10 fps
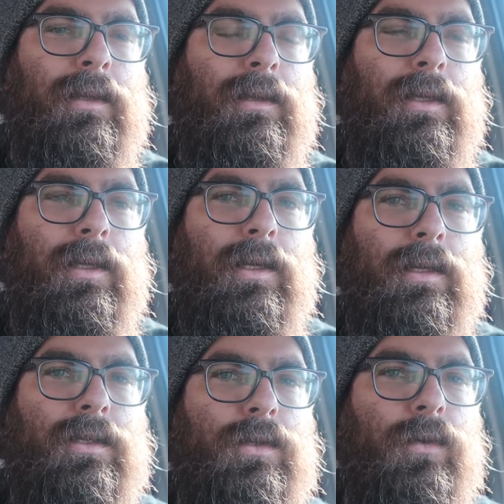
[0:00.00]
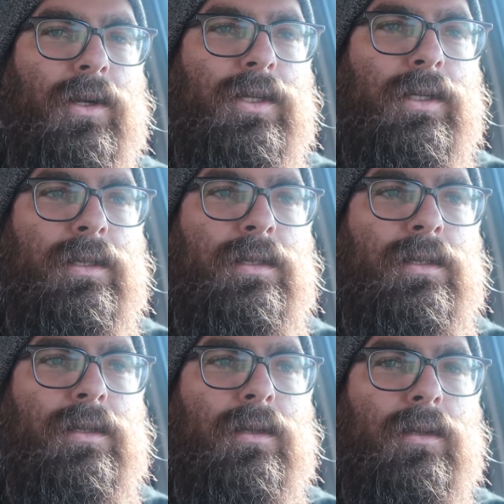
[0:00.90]
The
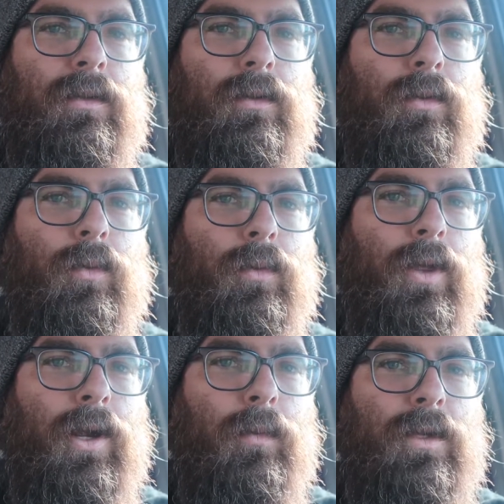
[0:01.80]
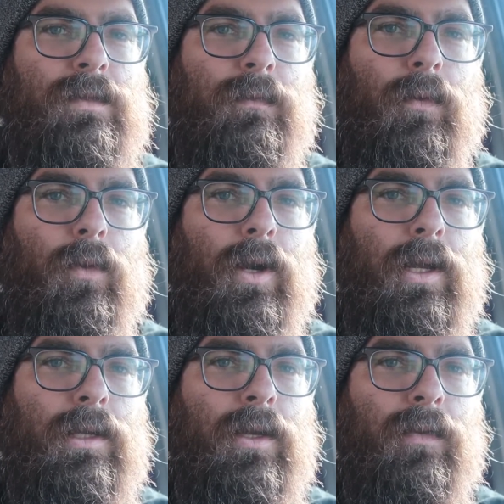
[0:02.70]
instructions through there was for
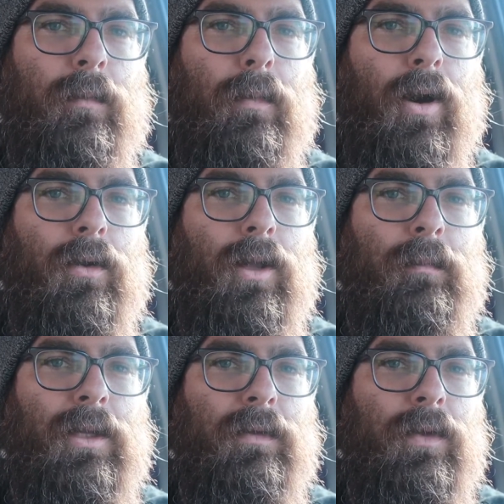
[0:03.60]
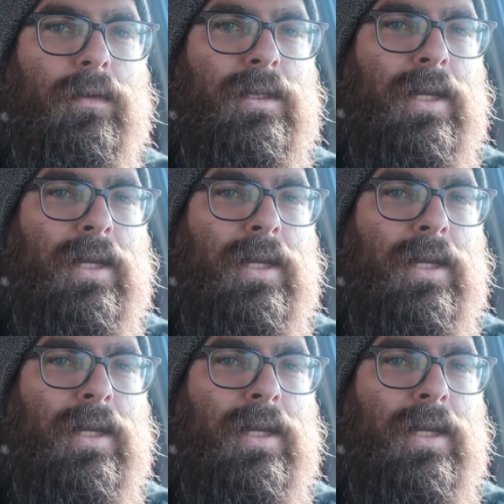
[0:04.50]
a different model. I believe it was